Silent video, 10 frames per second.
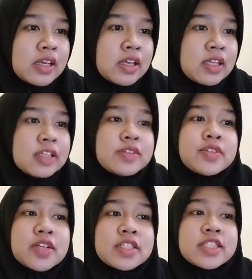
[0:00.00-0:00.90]
The
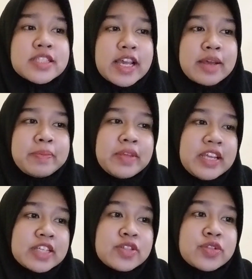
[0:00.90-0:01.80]
third step
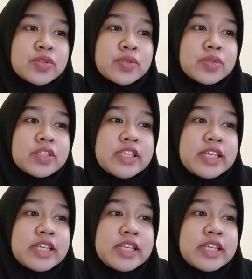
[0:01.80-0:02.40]
is to dig